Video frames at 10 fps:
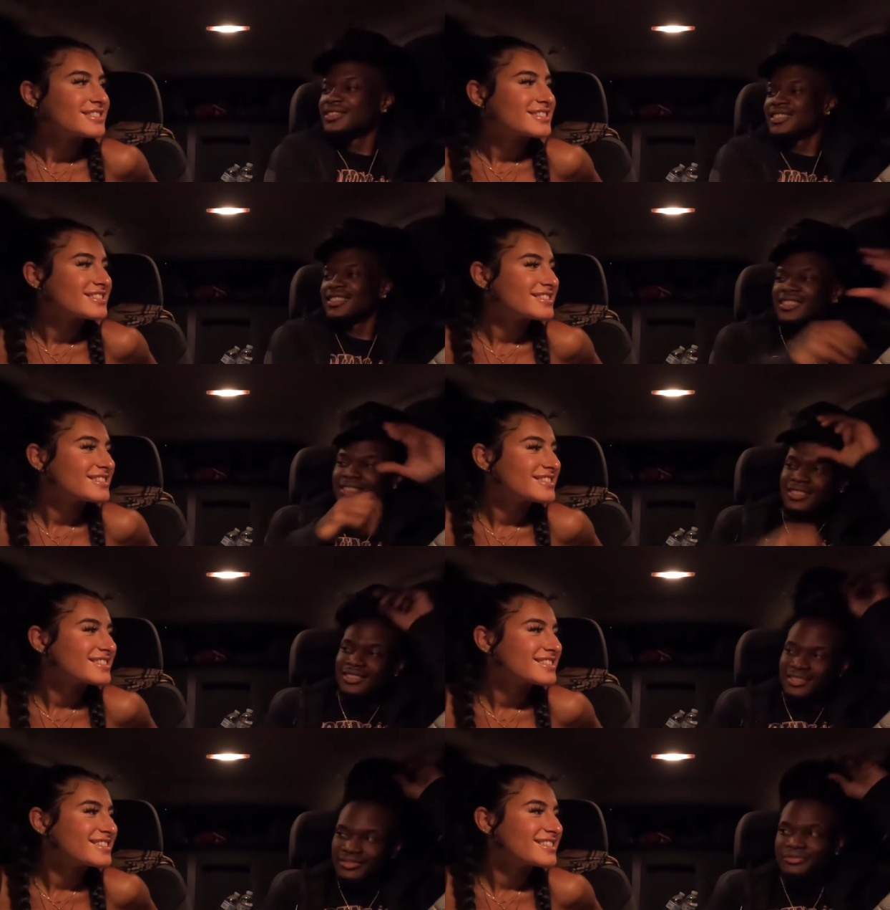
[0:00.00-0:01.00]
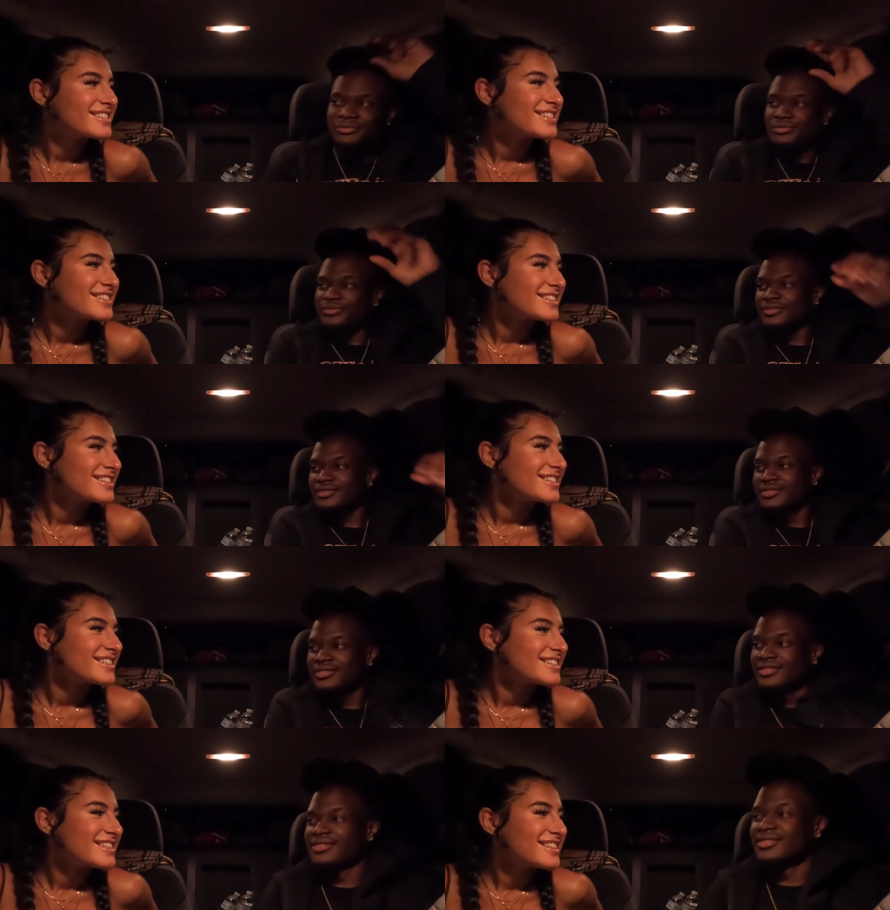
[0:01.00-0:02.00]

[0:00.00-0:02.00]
No one is speaking in this clip.